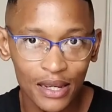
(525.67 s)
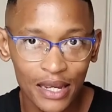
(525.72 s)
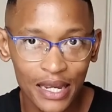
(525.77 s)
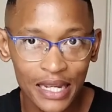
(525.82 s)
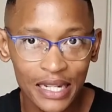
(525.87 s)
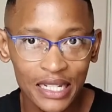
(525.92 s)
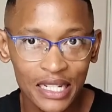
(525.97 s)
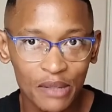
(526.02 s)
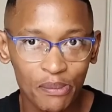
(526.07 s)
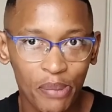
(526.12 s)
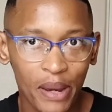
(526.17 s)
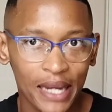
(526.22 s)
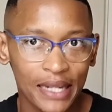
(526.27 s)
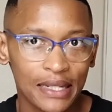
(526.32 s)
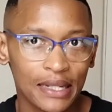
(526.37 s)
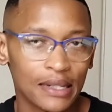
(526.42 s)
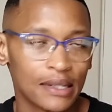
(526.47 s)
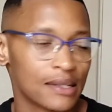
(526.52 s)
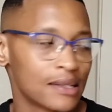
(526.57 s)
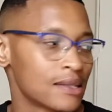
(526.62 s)

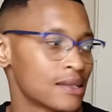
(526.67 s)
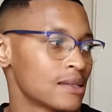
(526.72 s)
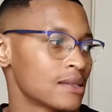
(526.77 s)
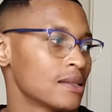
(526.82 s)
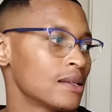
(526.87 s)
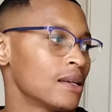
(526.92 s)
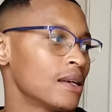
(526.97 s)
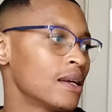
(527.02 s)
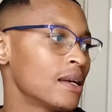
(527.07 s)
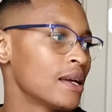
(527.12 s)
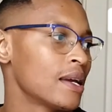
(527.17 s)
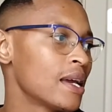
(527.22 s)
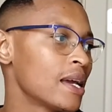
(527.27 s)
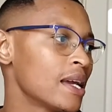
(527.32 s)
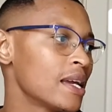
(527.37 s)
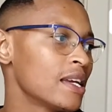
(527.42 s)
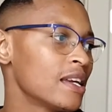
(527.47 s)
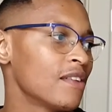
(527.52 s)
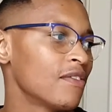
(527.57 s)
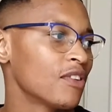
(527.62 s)
Independence.
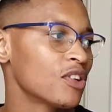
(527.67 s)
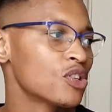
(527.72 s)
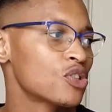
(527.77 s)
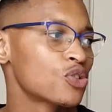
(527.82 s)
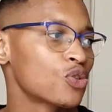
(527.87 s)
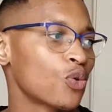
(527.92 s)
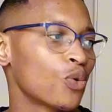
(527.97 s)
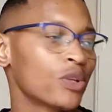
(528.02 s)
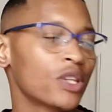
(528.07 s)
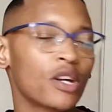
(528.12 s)
Even so,